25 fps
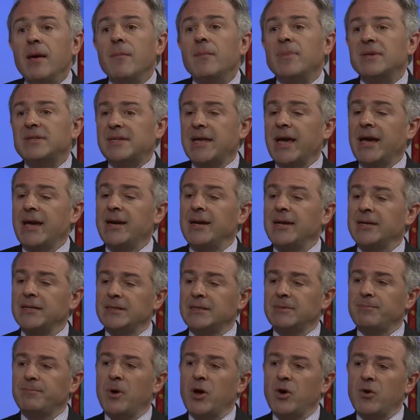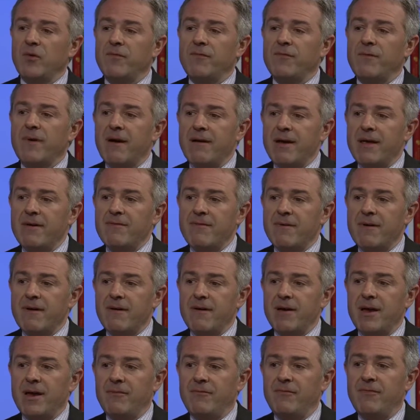But second, it spoke very,
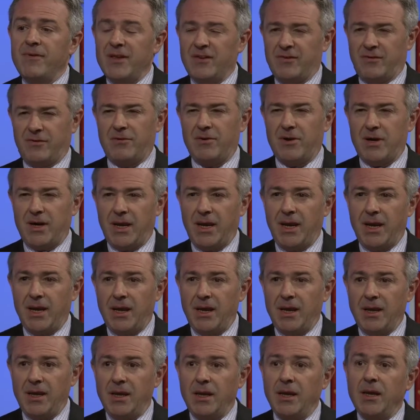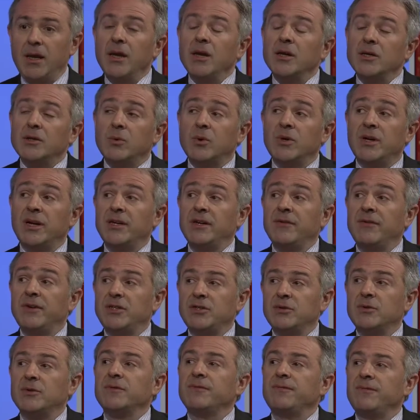very viscerally to what
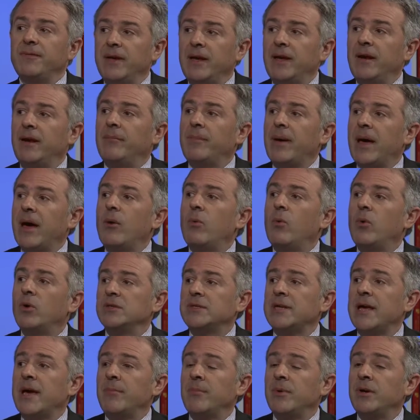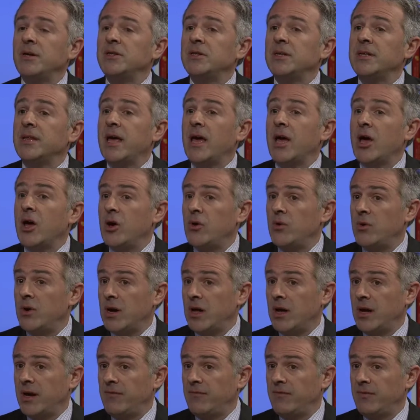individuals feel about what's happened to their own
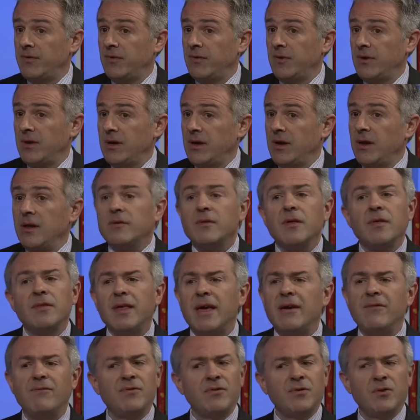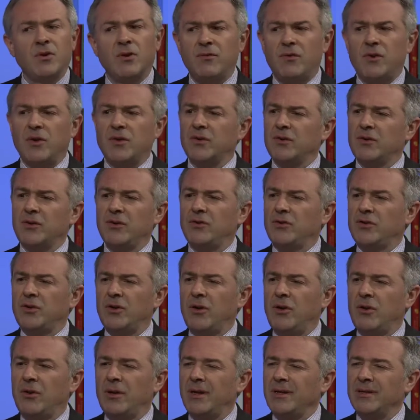lives, that they've sort of lost
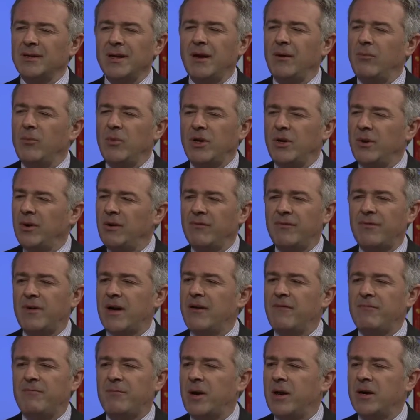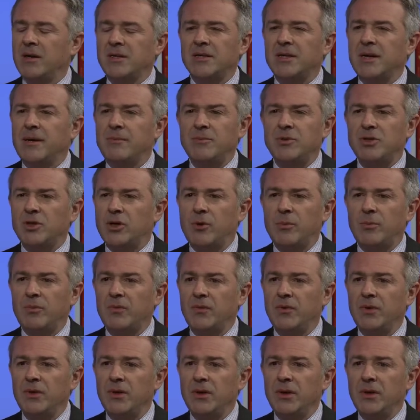control. Like, like we're doing five part-time
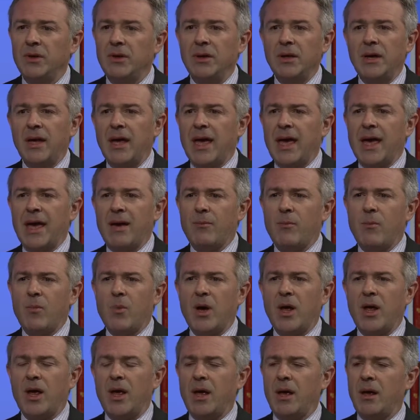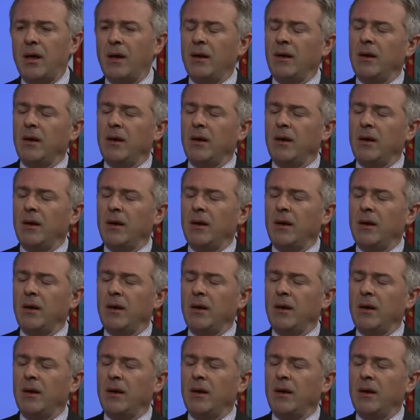jobs, and we're